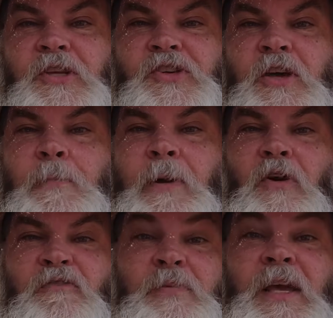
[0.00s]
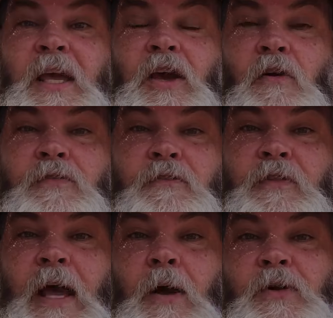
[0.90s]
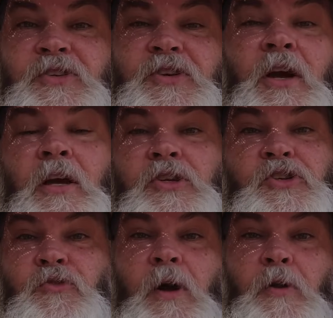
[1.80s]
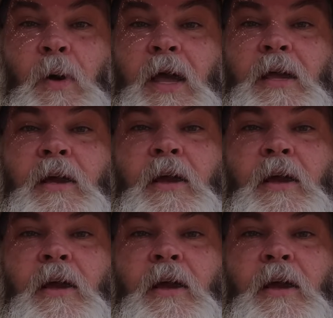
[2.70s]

so you're better off picking off the flowers straight away